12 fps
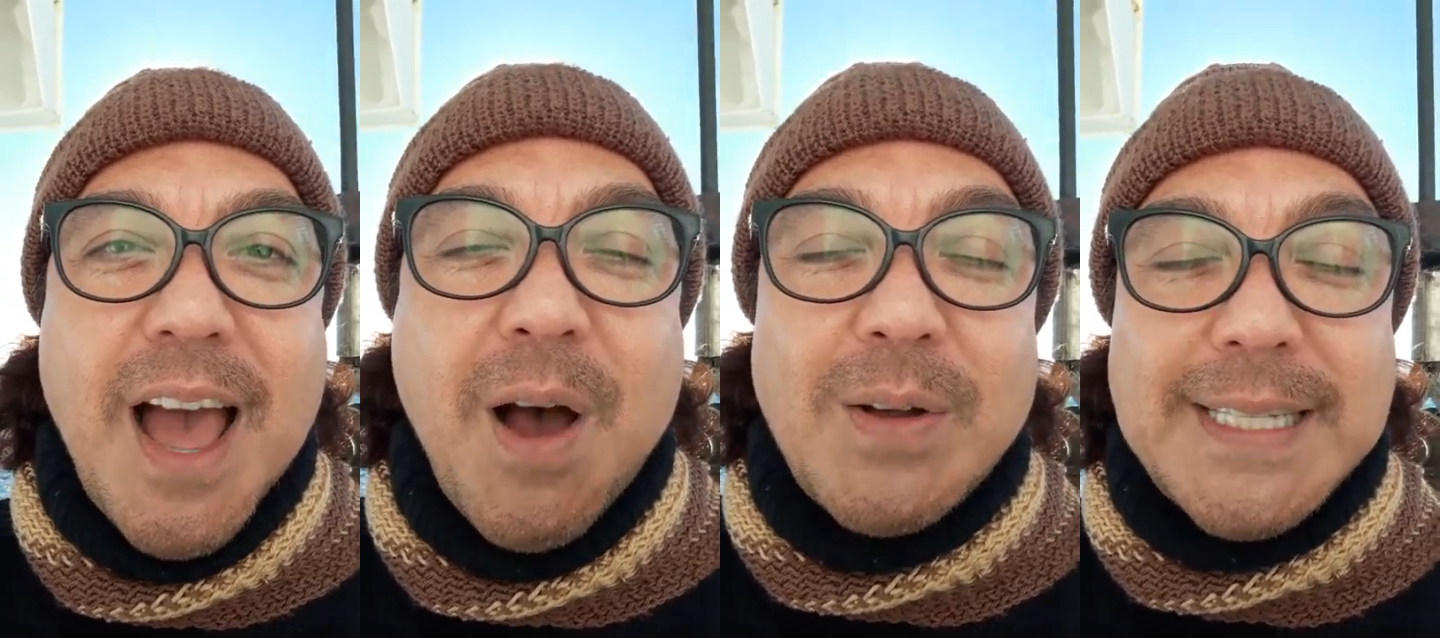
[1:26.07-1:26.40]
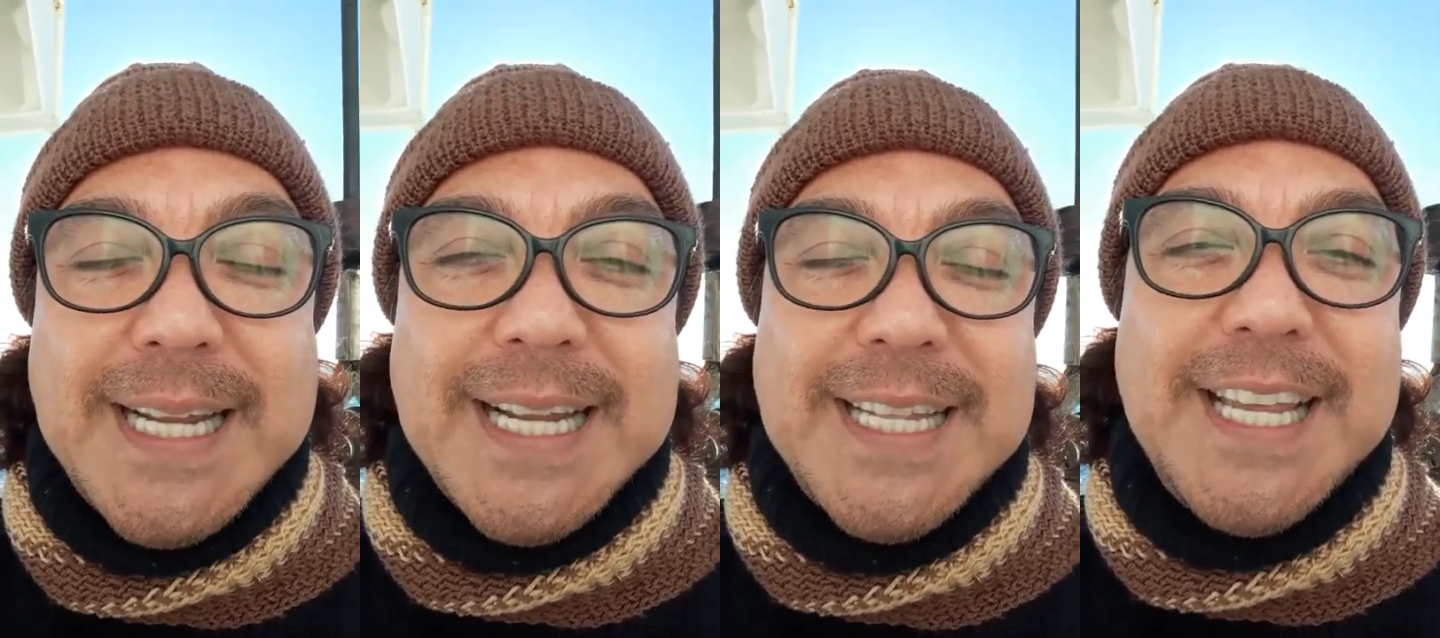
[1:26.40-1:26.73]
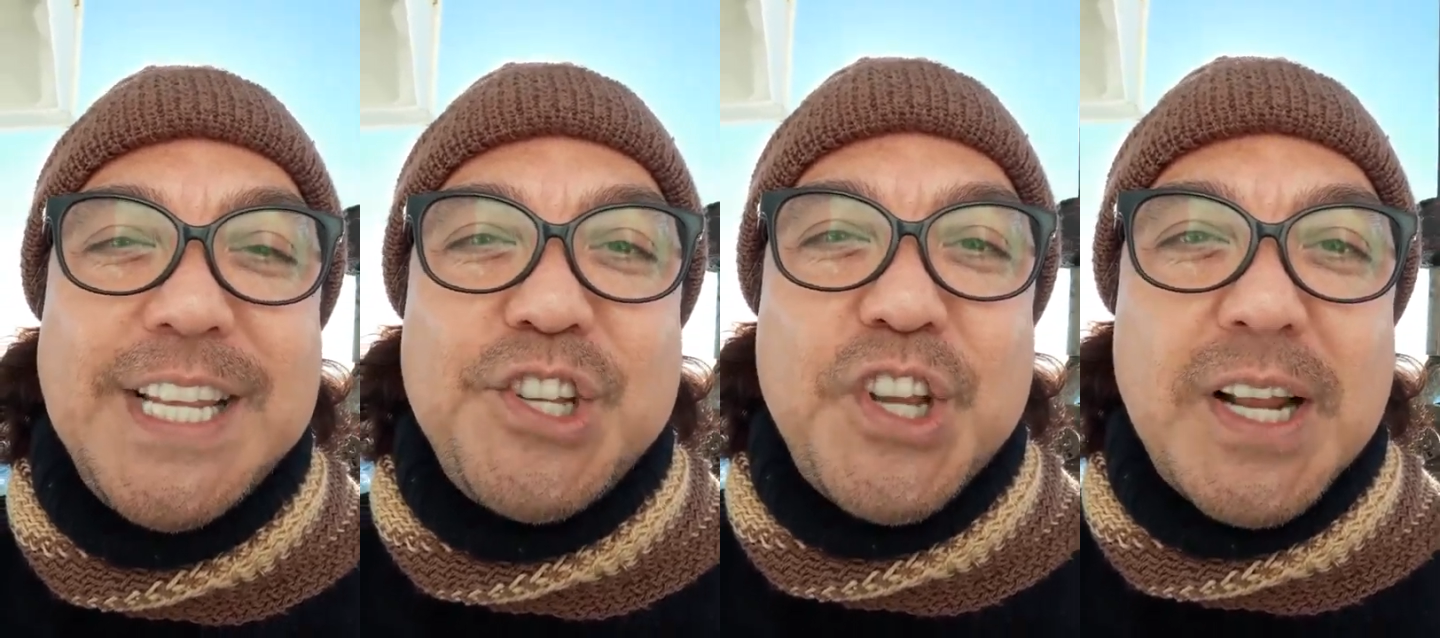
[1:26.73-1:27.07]
I was in the
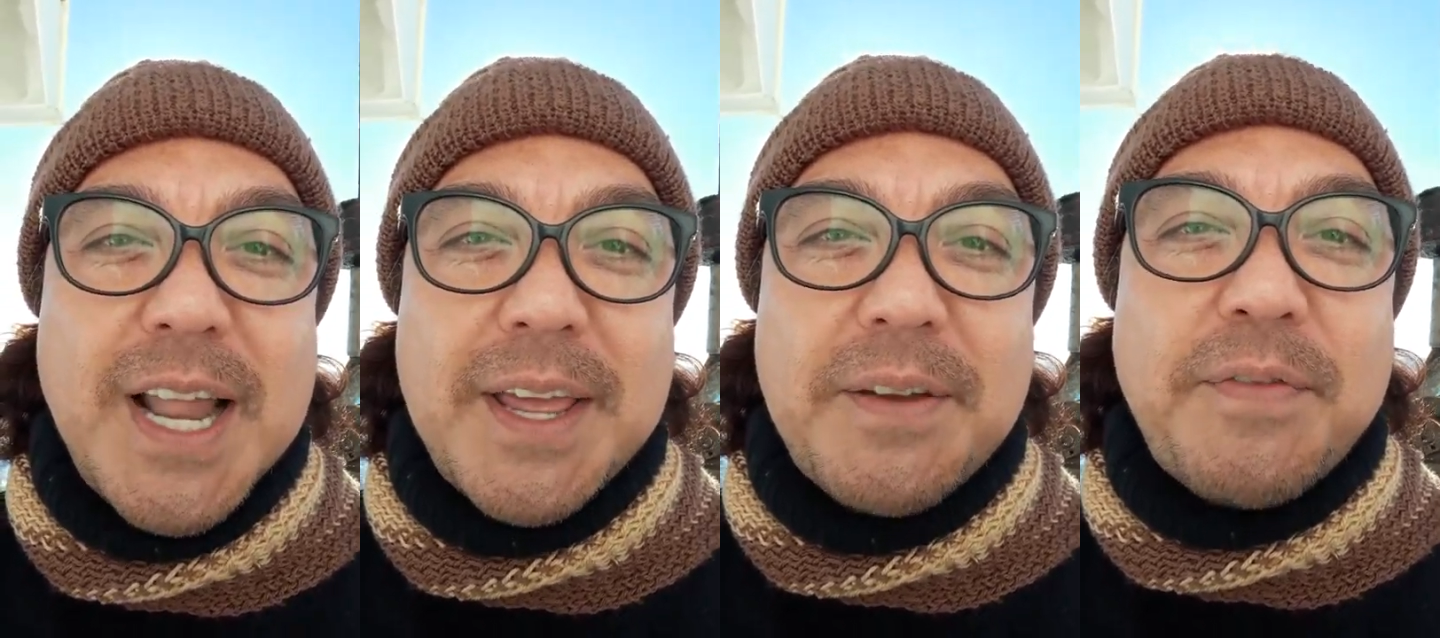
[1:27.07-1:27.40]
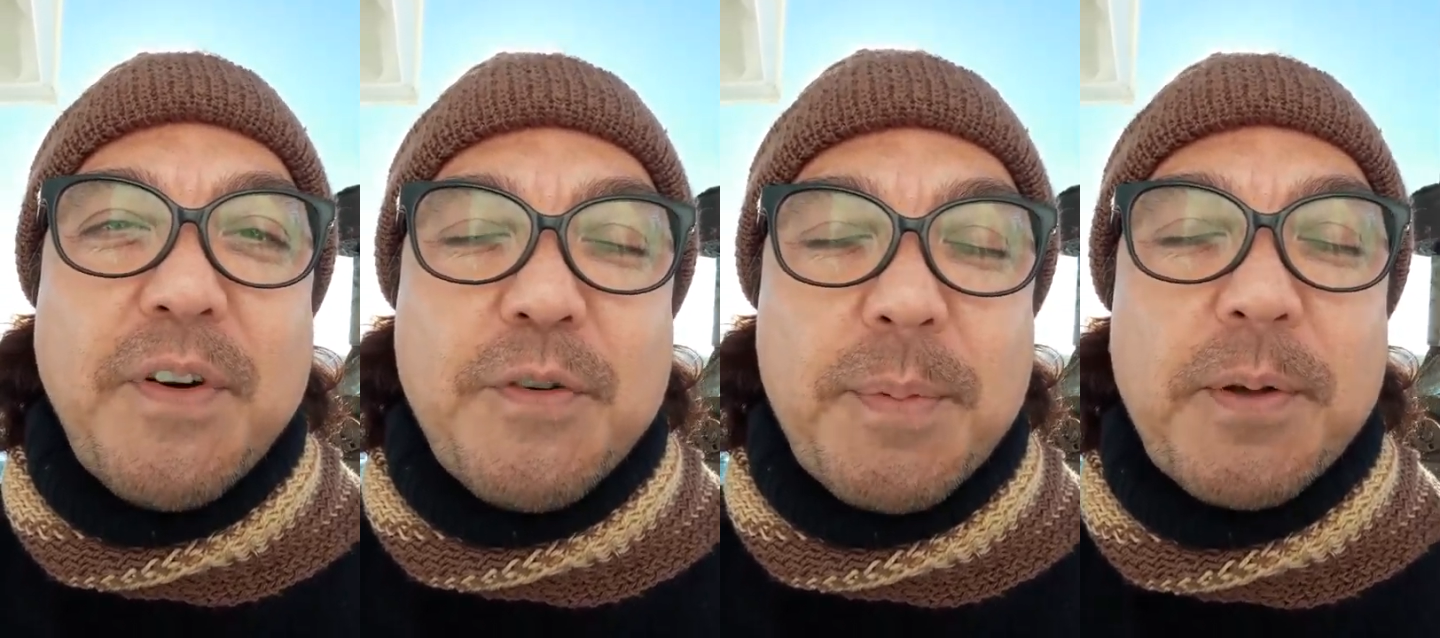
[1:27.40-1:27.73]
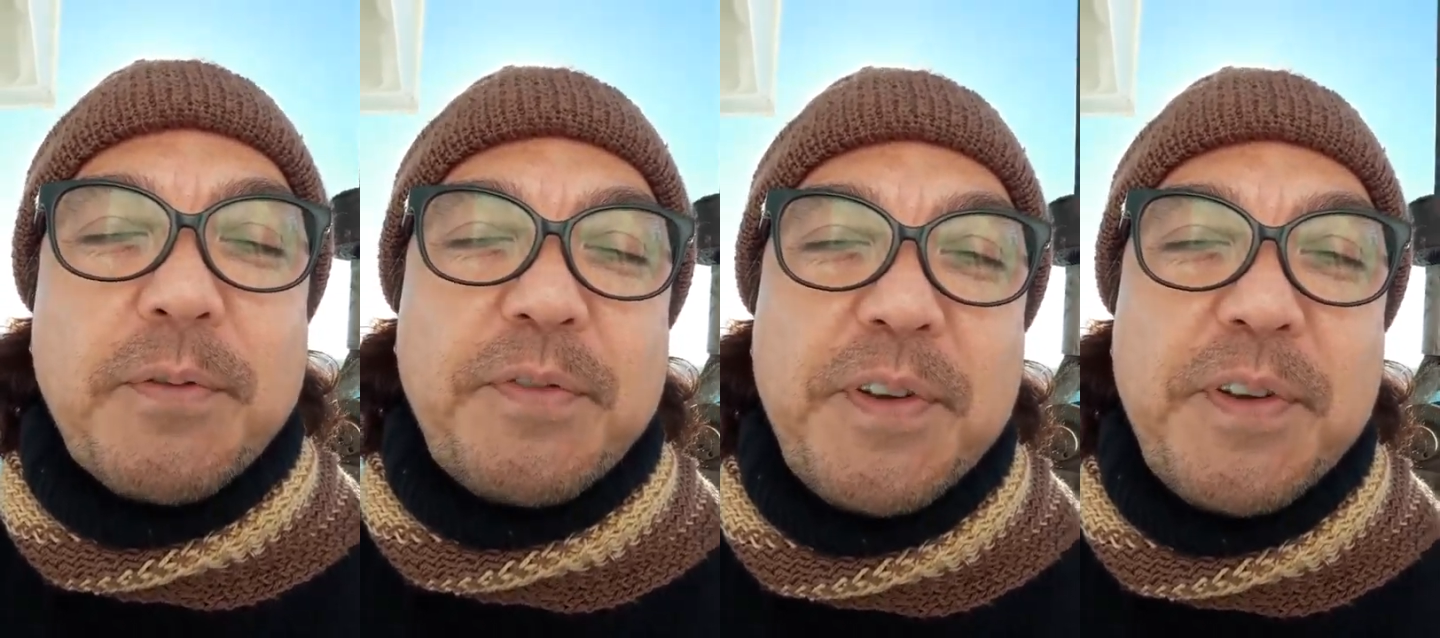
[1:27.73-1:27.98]
teaching line for about